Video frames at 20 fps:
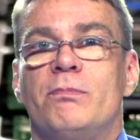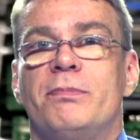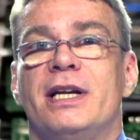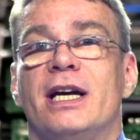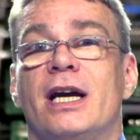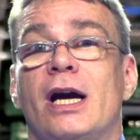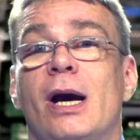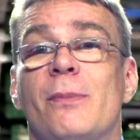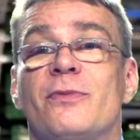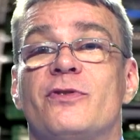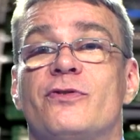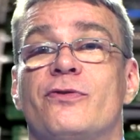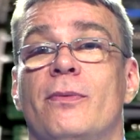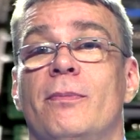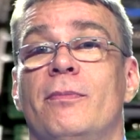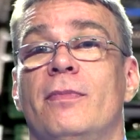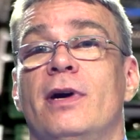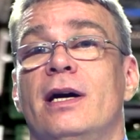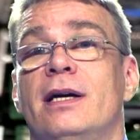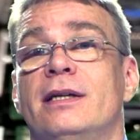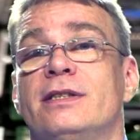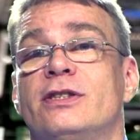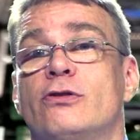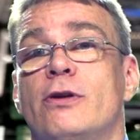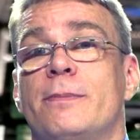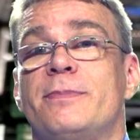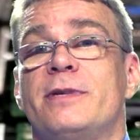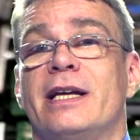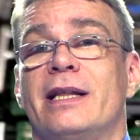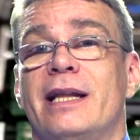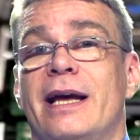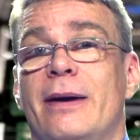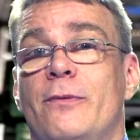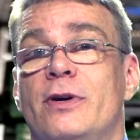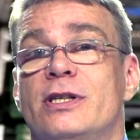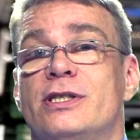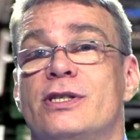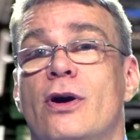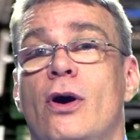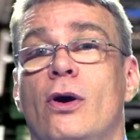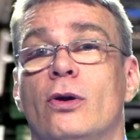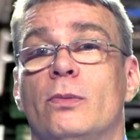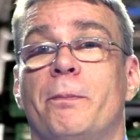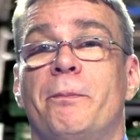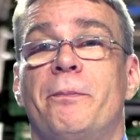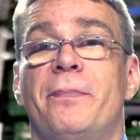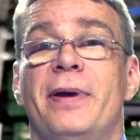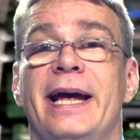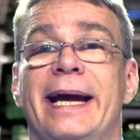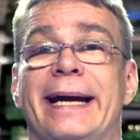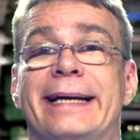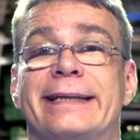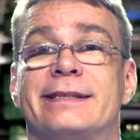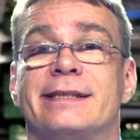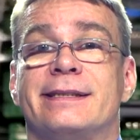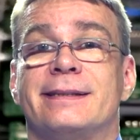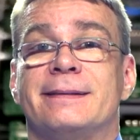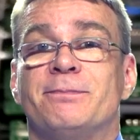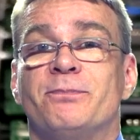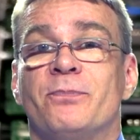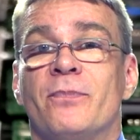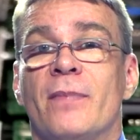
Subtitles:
but it comes from a scripting language called PIX.